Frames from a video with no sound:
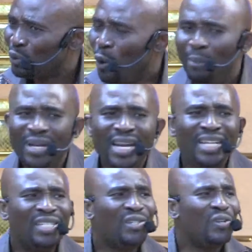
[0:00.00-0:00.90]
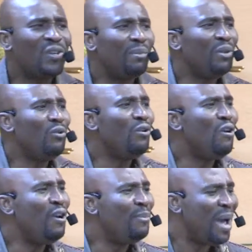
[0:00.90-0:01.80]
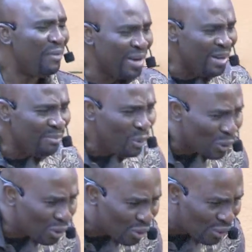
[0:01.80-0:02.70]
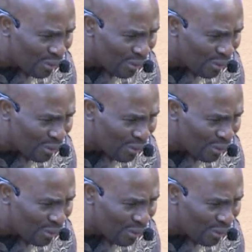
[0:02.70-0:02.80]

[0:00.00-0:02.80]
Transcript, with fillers: Obedience is not something you learn by reading books.